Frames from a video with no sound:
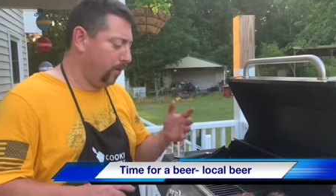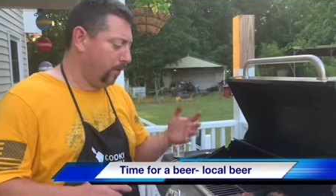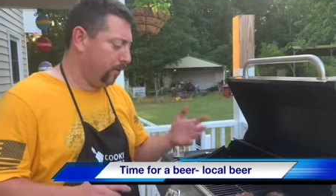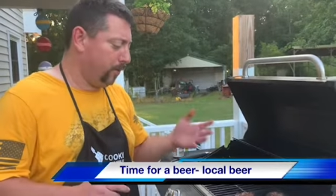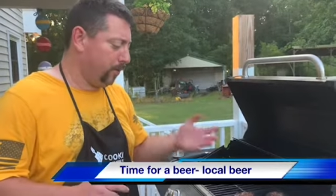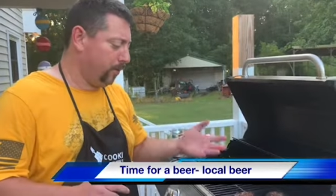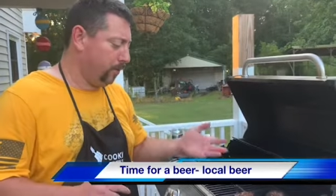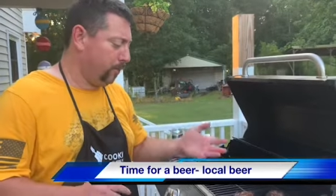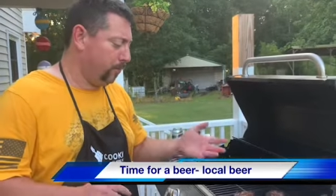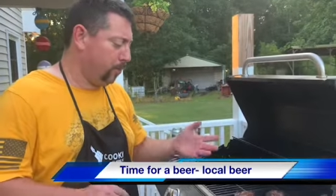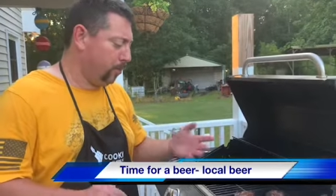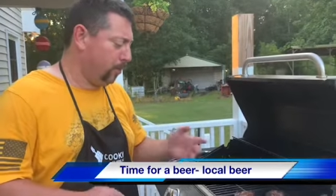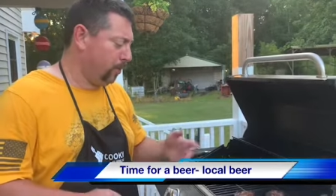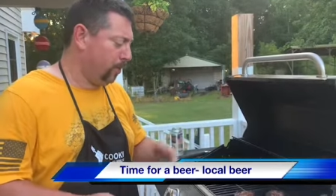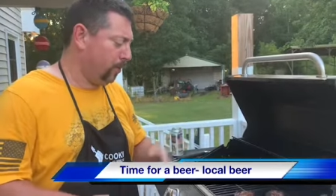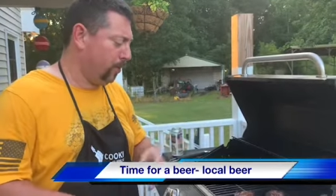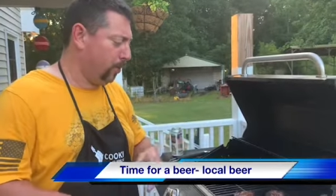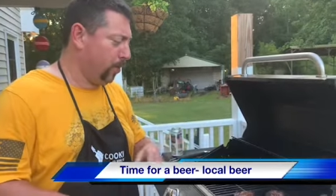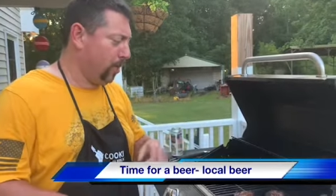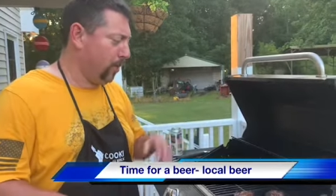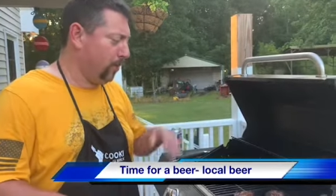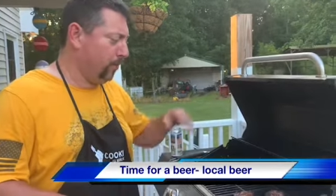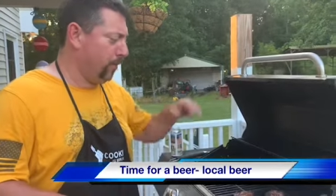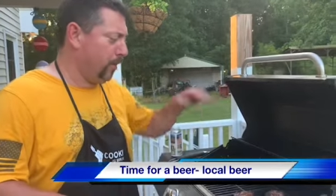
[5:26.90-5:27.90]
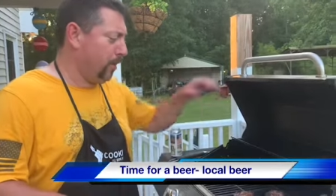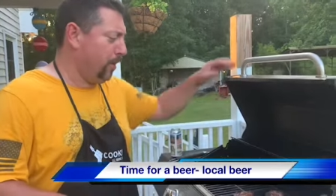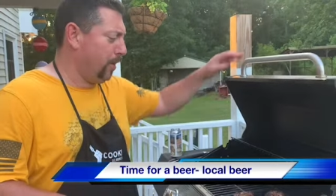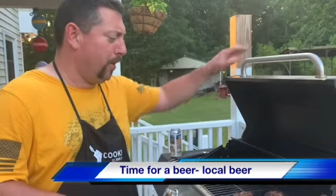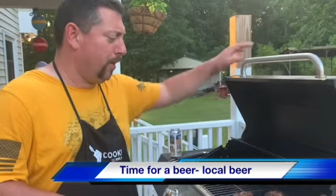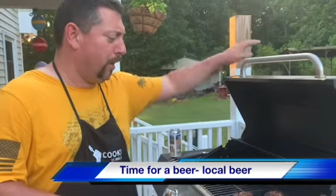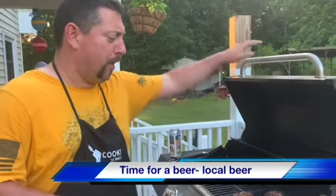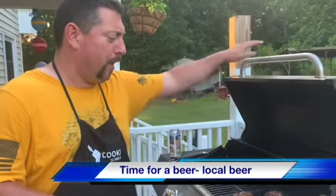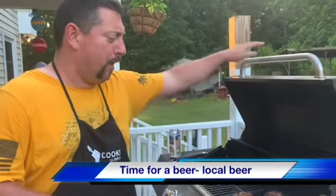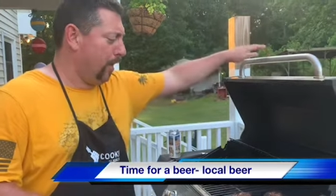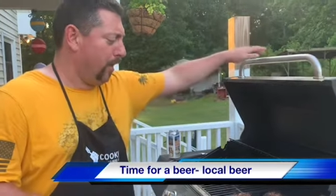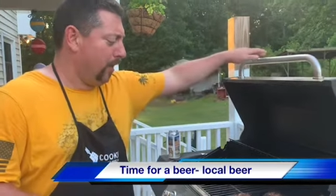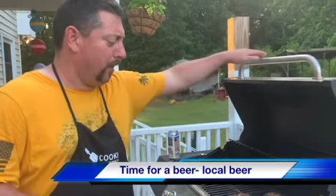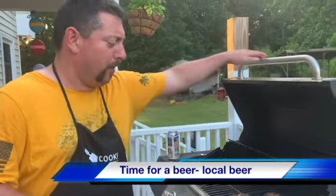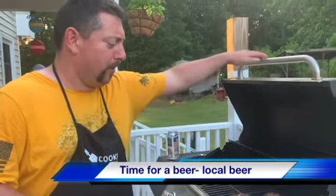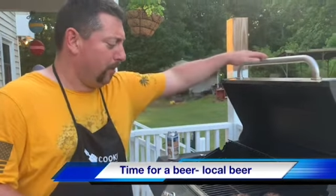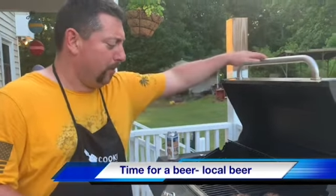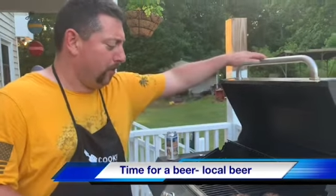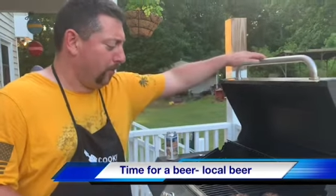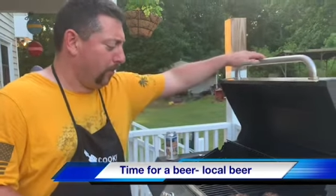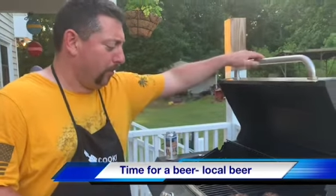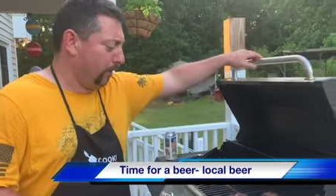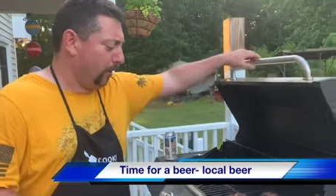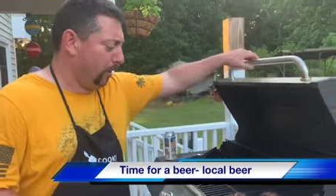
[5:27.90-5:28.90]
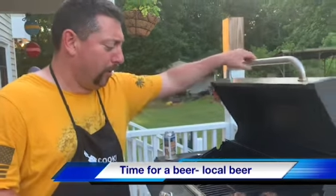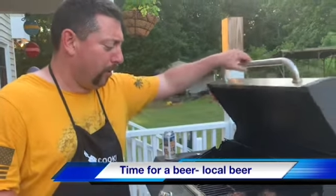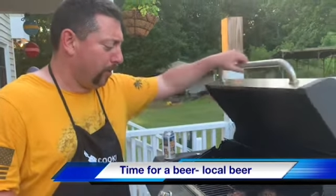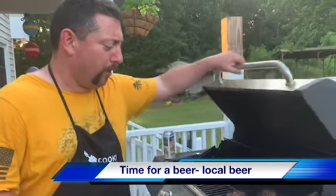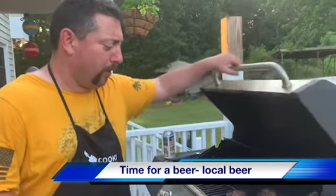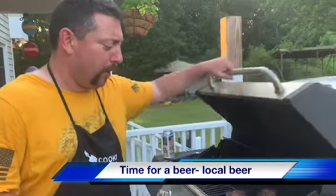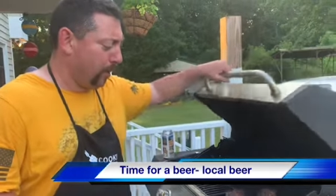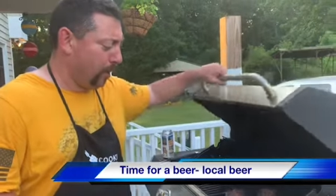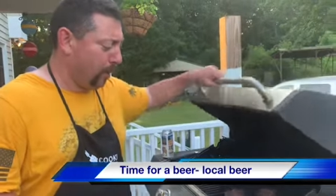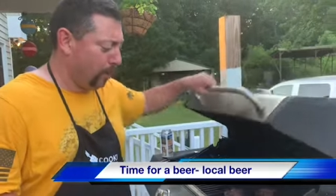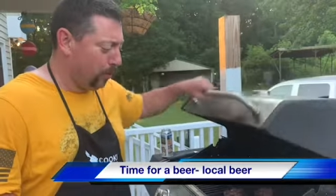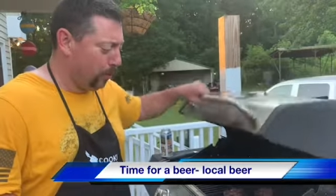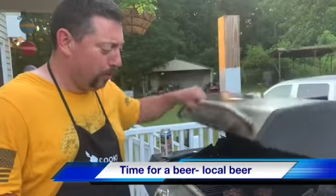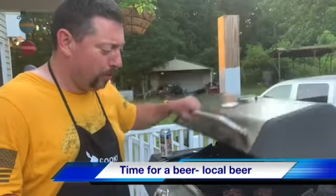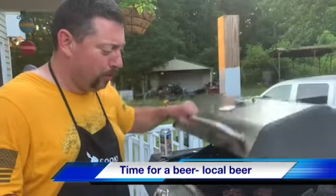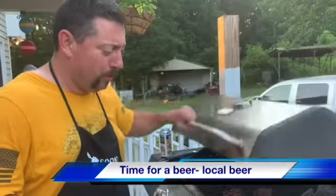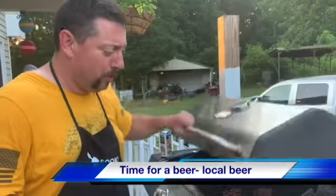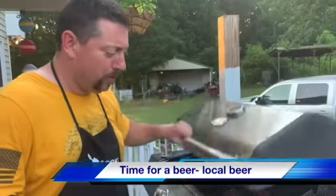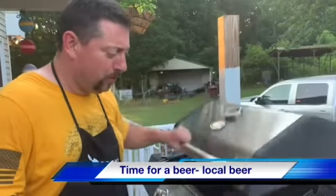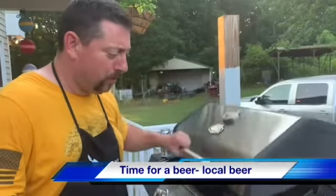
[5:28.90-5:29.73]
you put it on there and let it go.